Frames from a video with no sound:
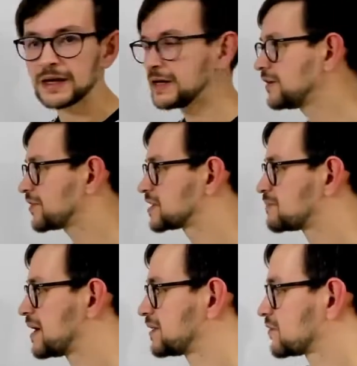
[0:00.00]
If this
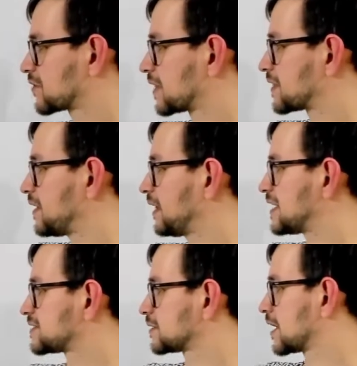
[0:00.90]
path contains
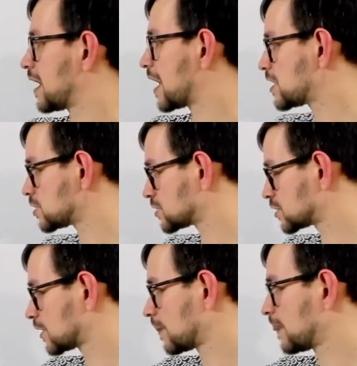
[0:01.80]
less than k edges,